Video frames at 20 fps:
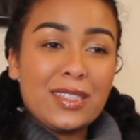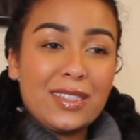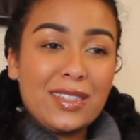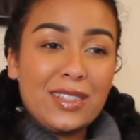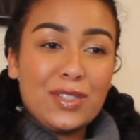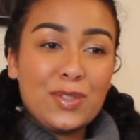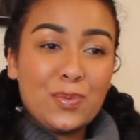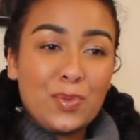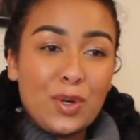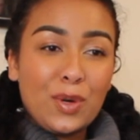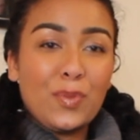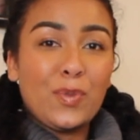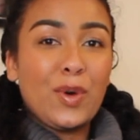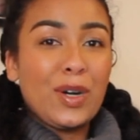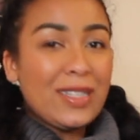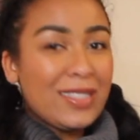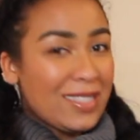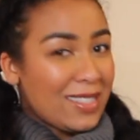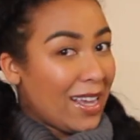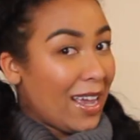These were
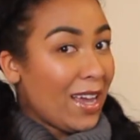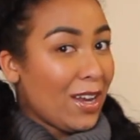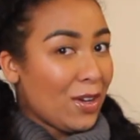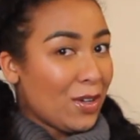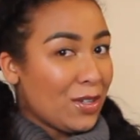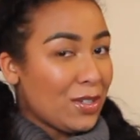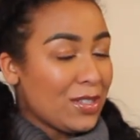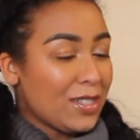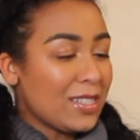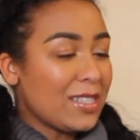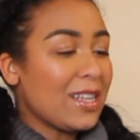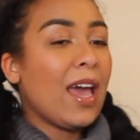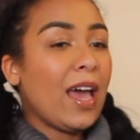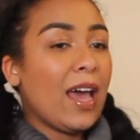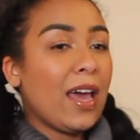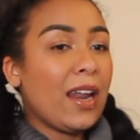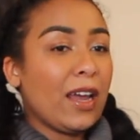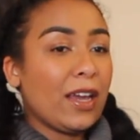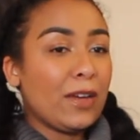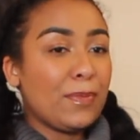once candles
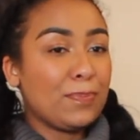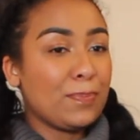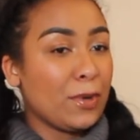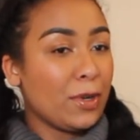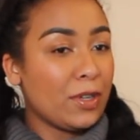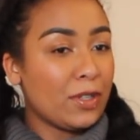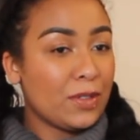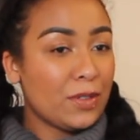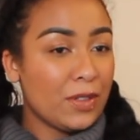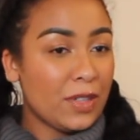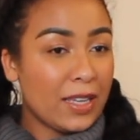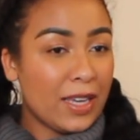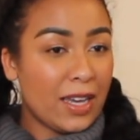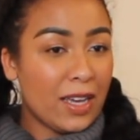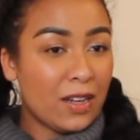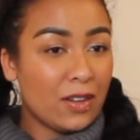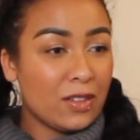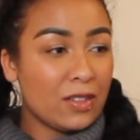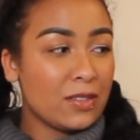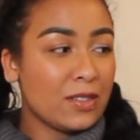and I burned through the
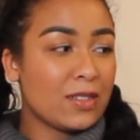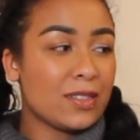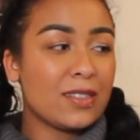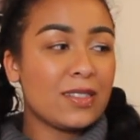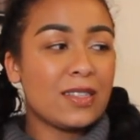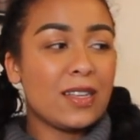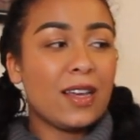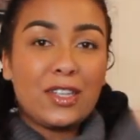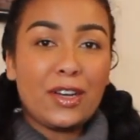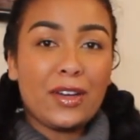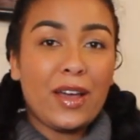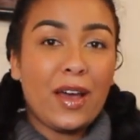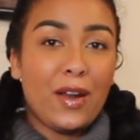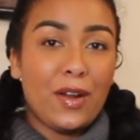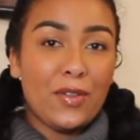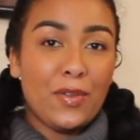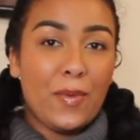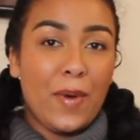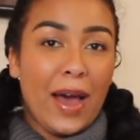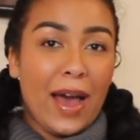candles took out
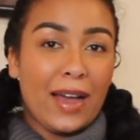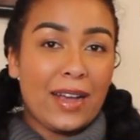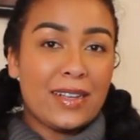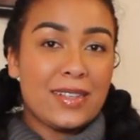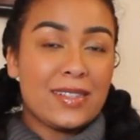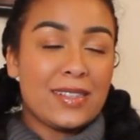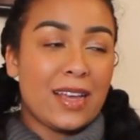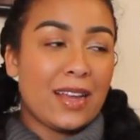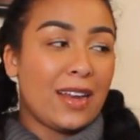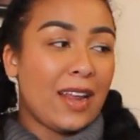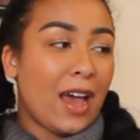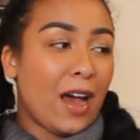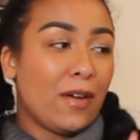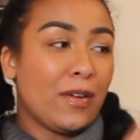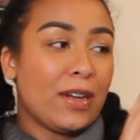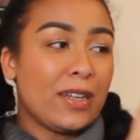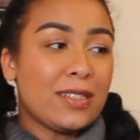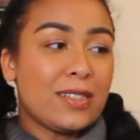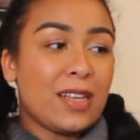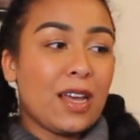all the wax and now
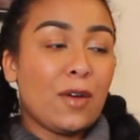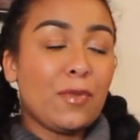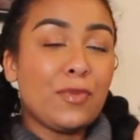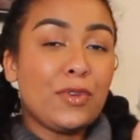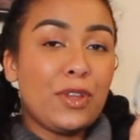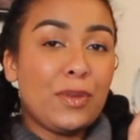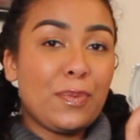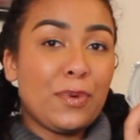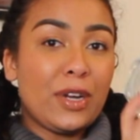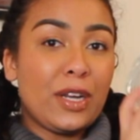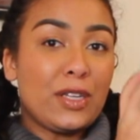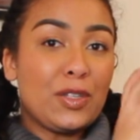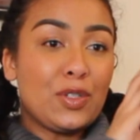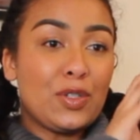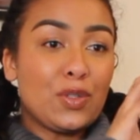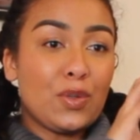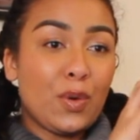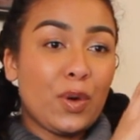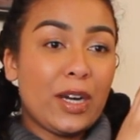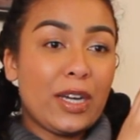it's a really pretty
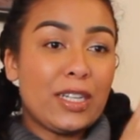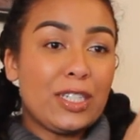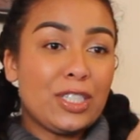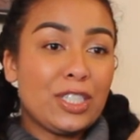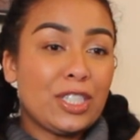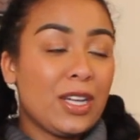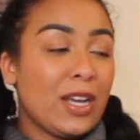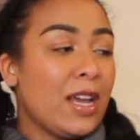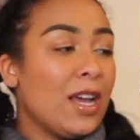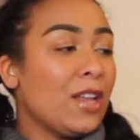storage.